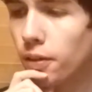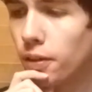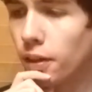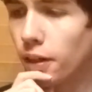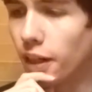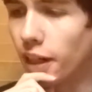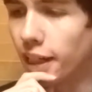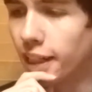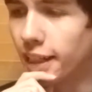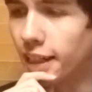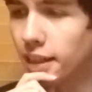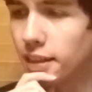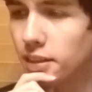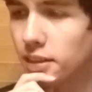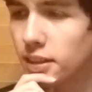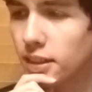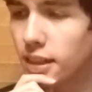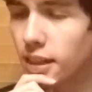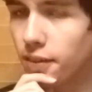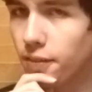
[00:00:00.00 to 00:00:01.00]
I can't
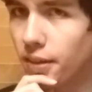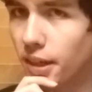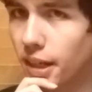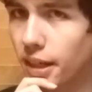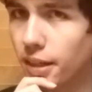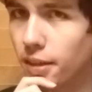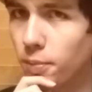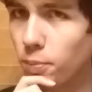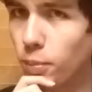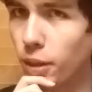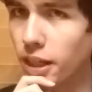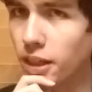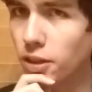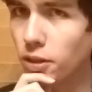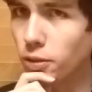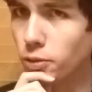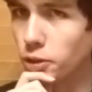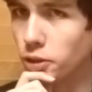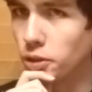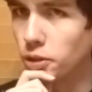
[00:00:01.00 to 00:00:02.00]
say I've had
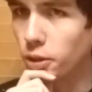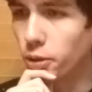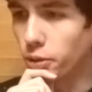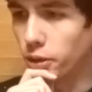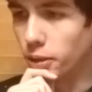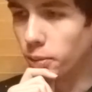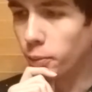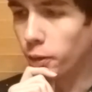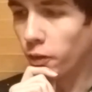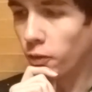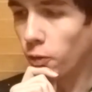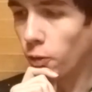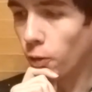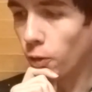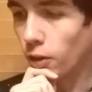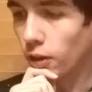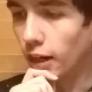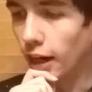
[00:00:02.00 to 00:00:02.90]
mango soda before.